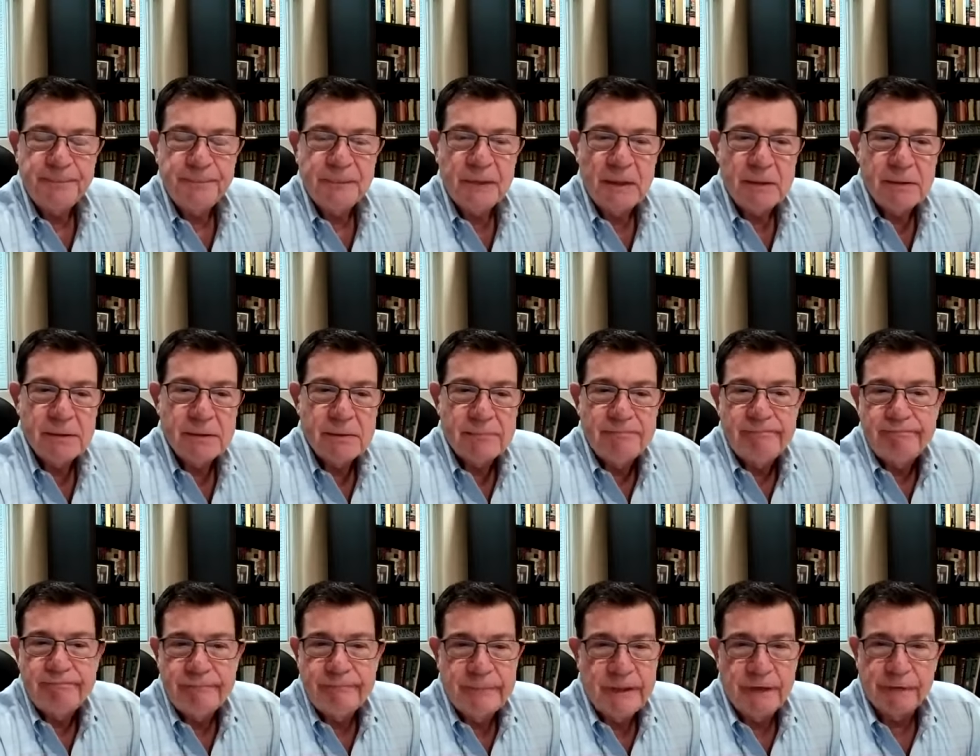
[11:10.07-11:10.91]
There's
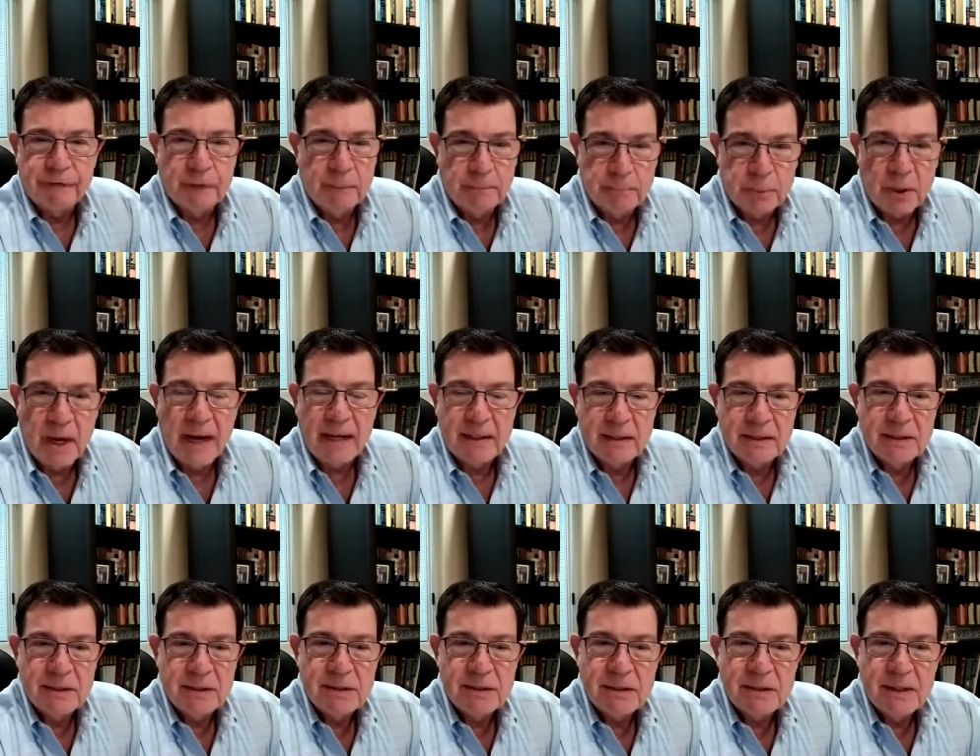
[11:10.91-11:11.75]
different
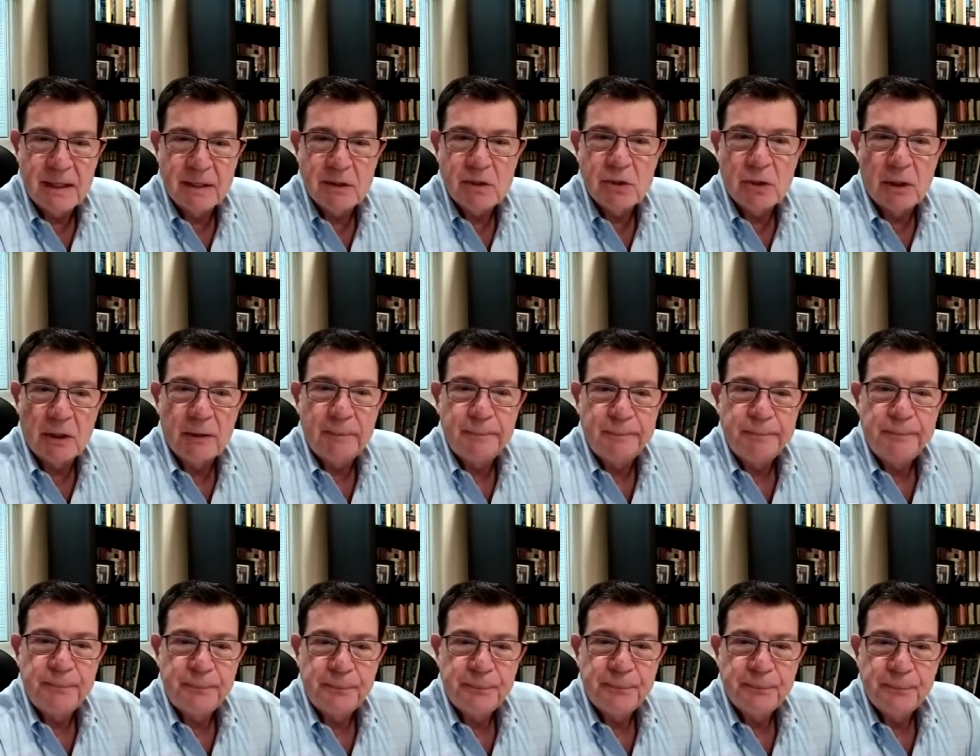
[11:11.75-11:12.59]
practice, that's all.
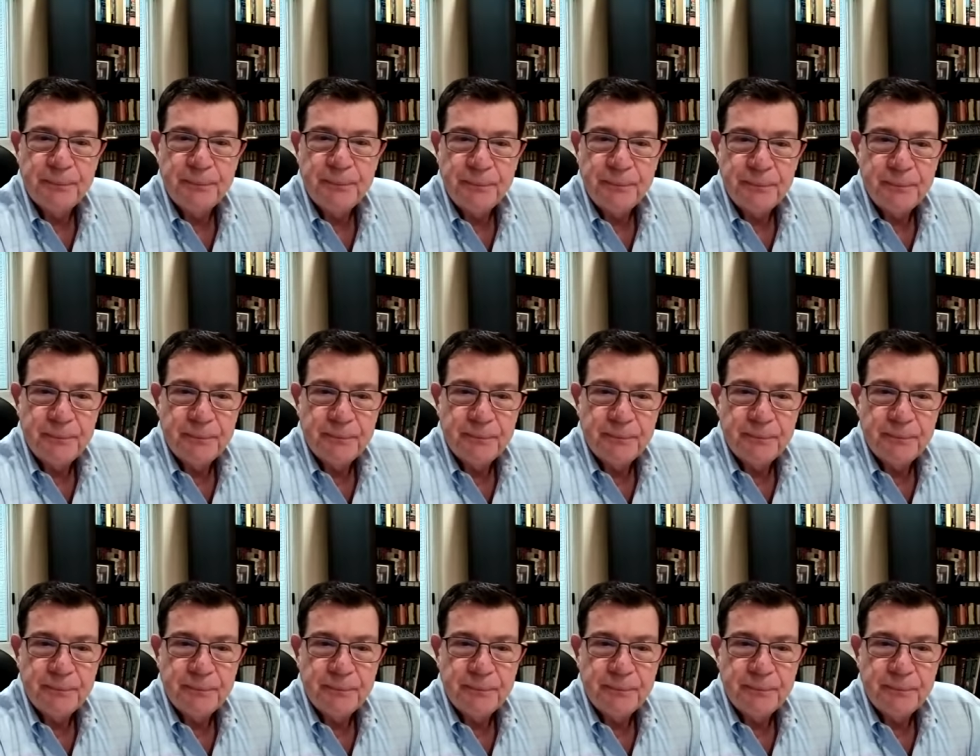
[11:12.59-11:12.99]
Okay,